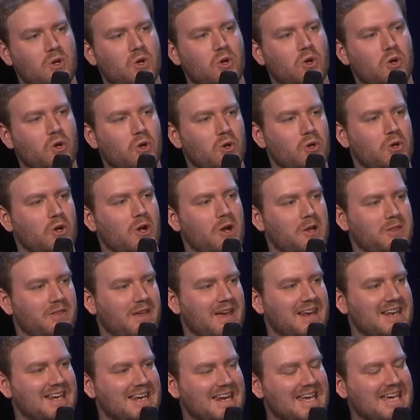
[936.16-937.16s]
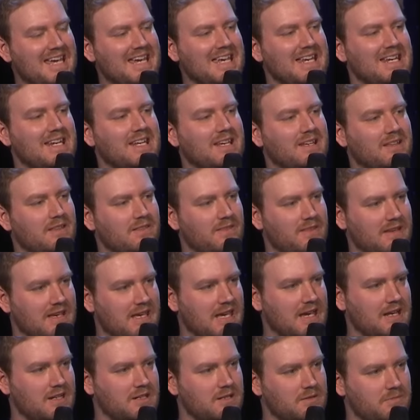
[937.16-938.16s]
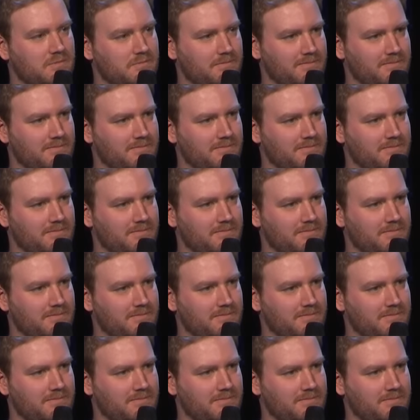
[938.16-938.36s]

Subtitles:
who know they need the kingdom.